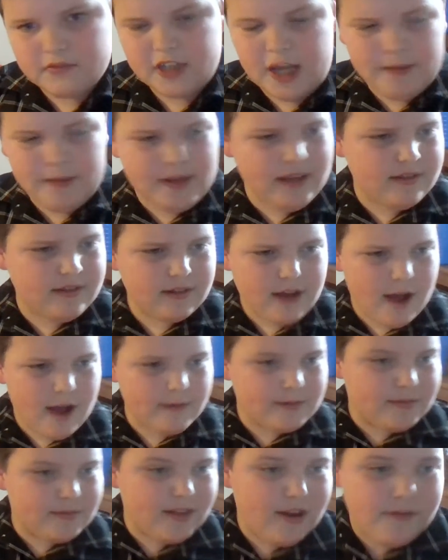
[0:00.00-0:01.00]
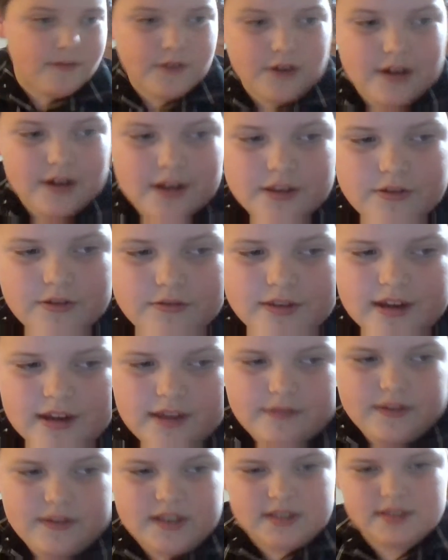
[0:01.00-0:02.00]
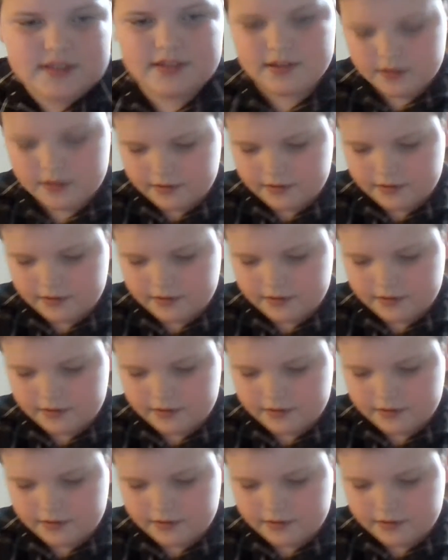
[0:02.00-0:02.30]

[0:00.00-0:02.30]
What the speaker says: Tell me in the comments below if you're going to use any of these.